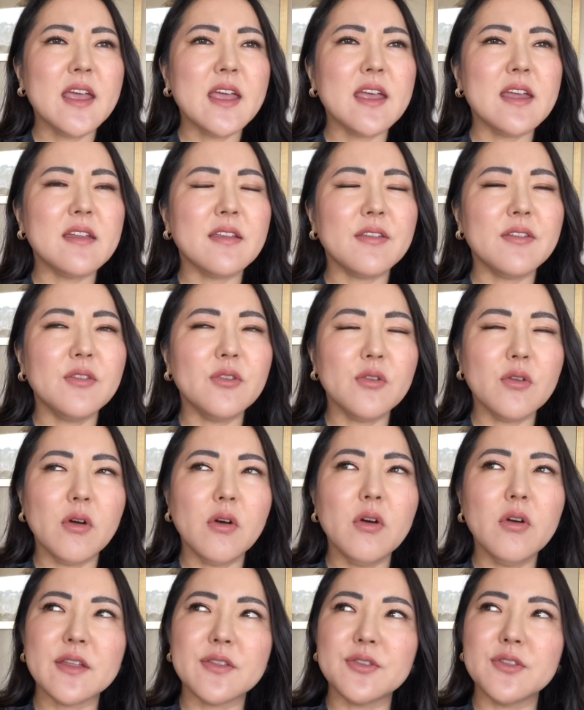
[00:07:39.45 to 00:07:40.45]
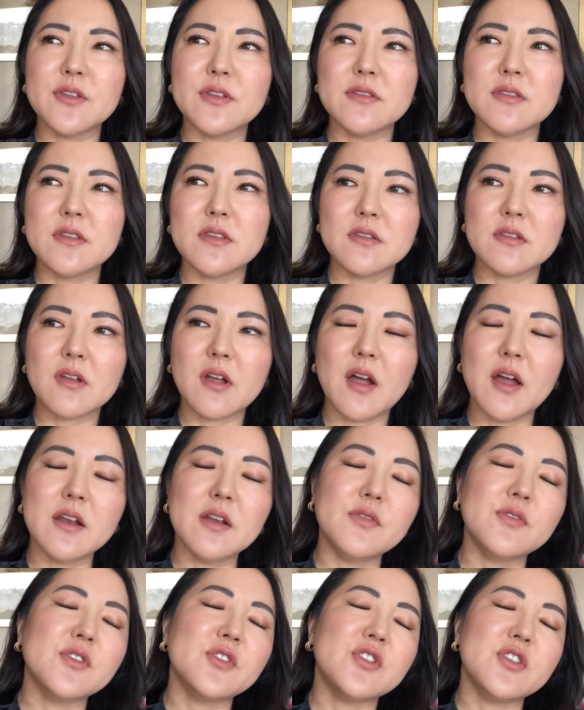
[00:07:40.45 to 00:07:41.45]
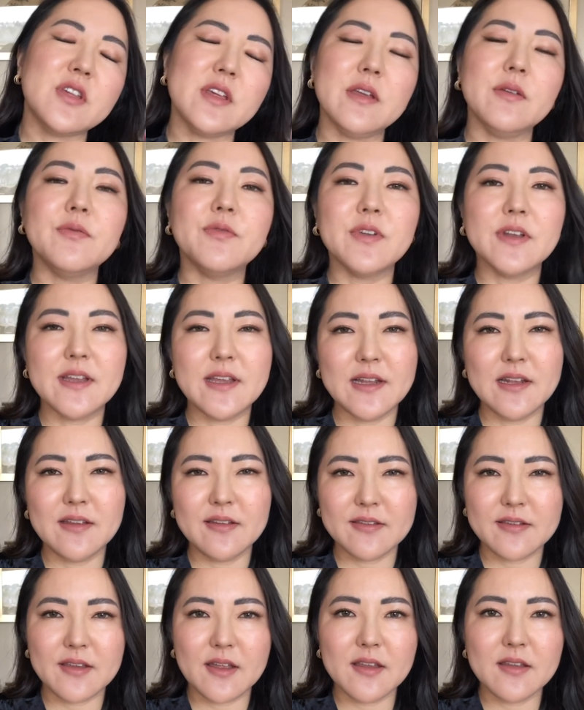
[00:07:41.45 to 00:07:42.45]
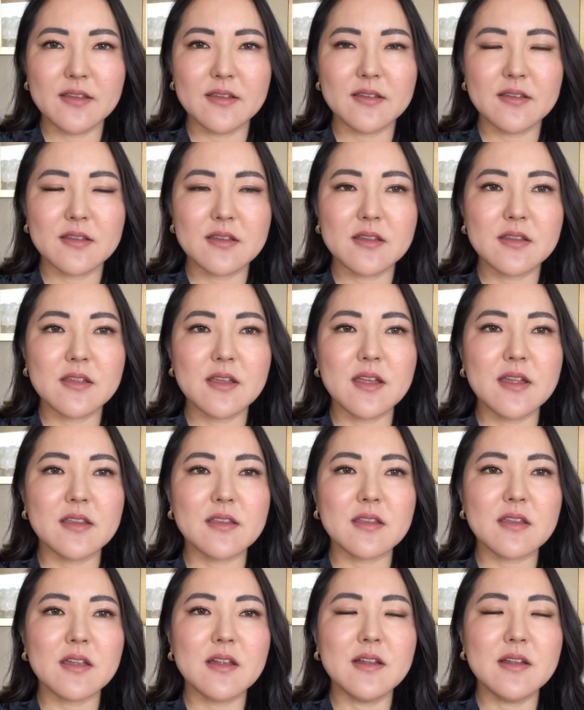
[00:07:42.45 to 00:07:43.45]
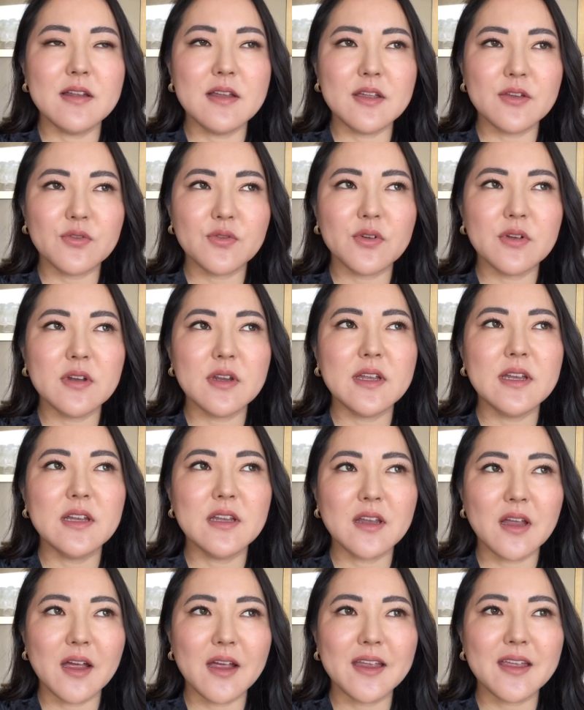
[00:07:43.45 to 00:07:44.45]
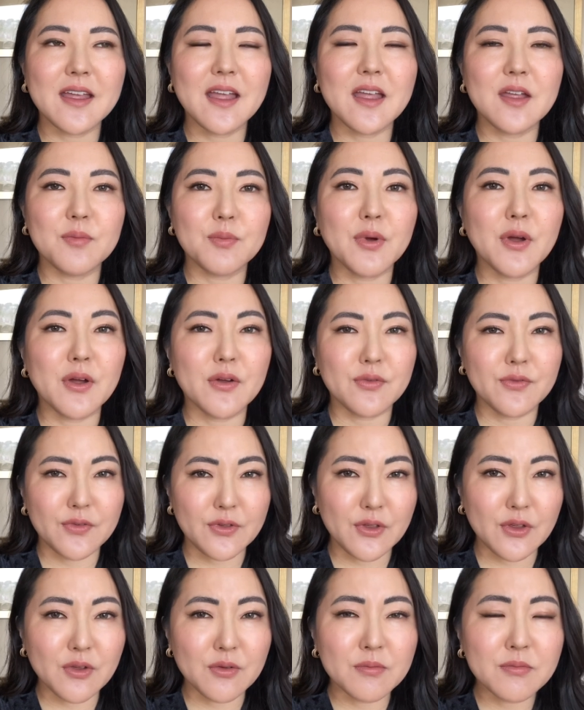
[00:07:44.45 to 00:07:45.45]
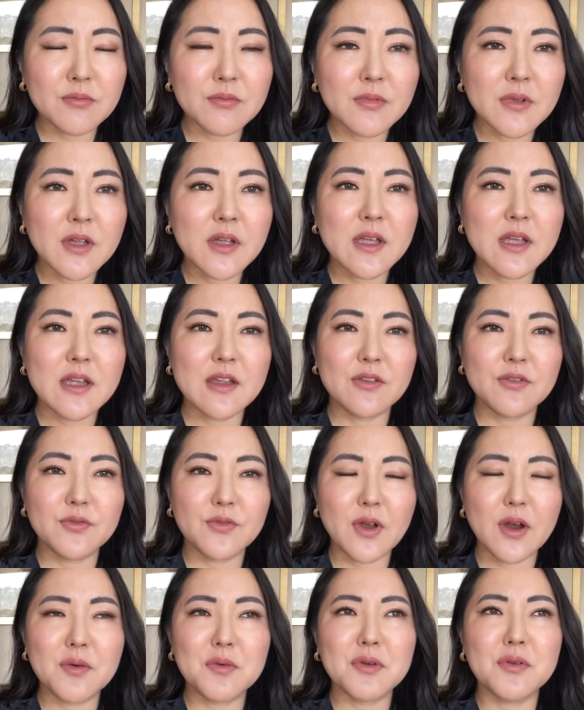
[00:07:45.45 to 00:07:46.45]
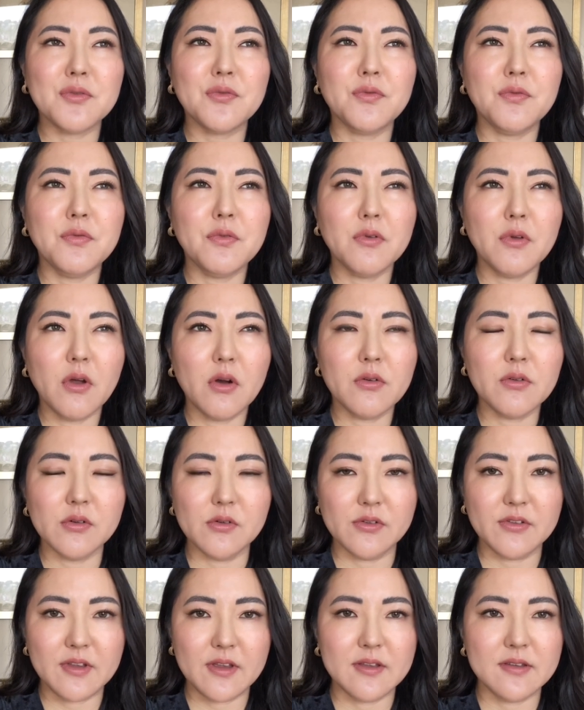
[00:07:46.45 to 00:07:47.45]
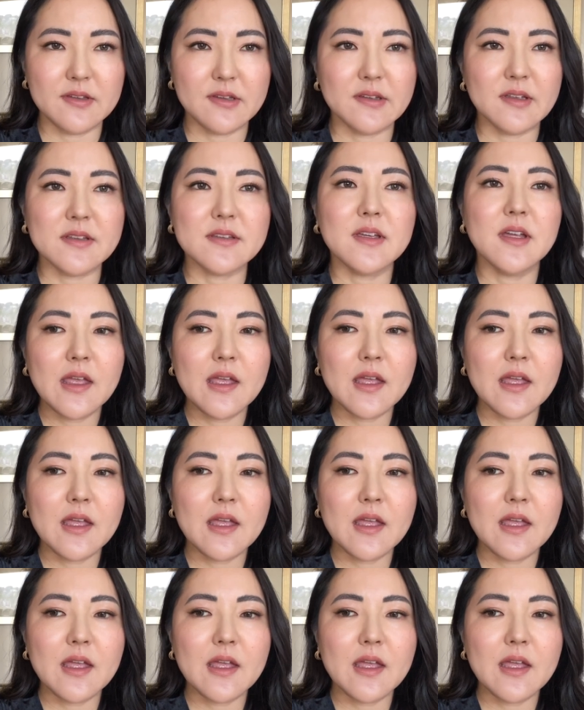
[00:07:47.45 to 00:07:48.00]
It's not the kind of cheap vanilla scent. It's literally like a perfume. It's very floral scented.